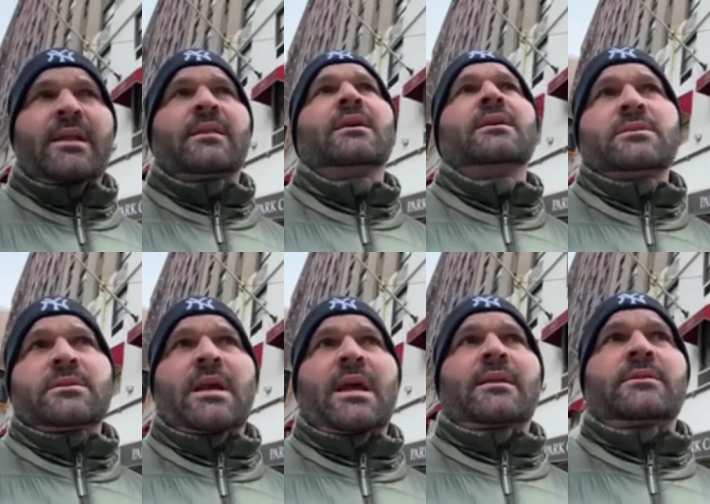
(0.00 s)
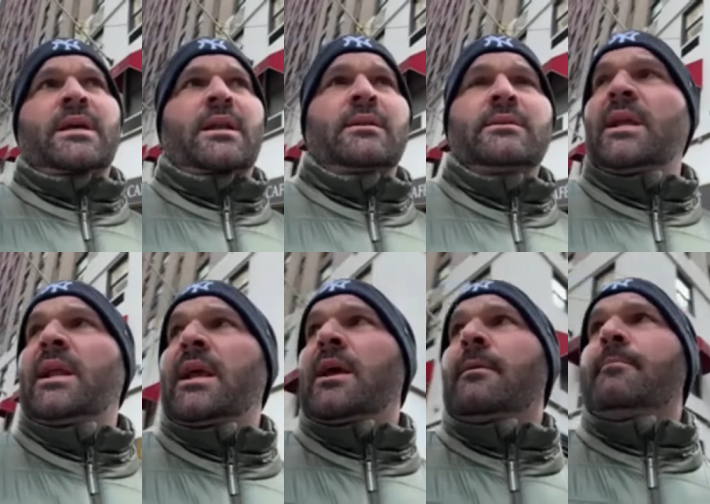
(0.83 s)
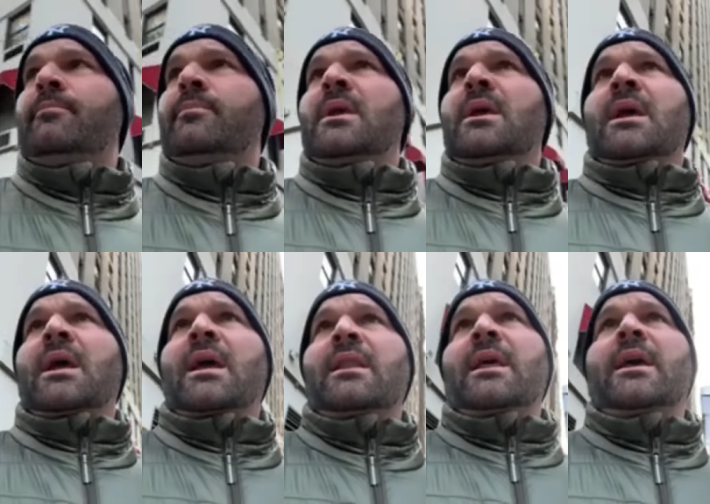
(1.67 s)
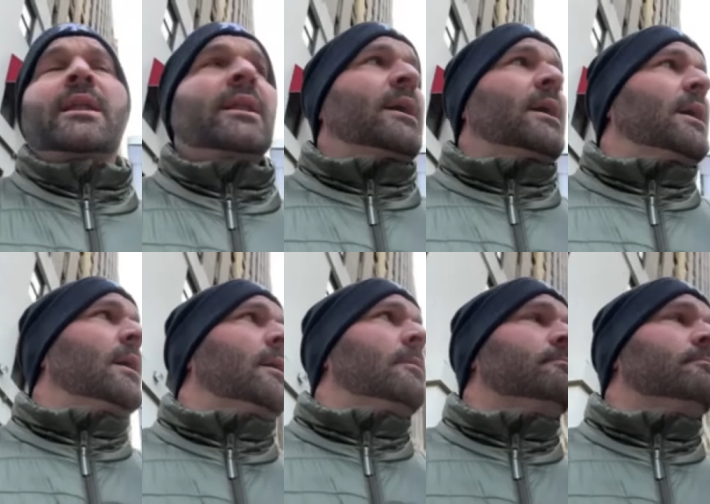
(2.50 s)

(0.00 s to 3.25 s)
this at 10, 10 a.m. And then, um,